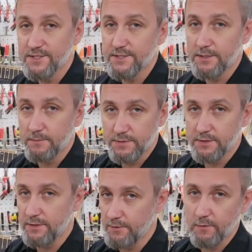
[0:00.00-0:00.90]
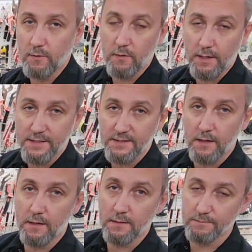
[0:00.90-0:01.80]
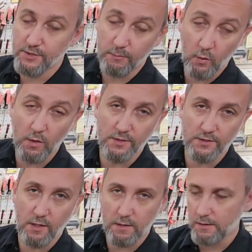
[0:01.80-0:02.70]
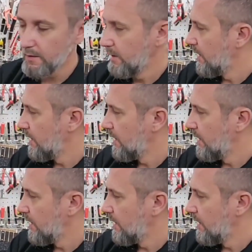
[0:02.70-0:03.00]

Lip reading: substitute or a support guitar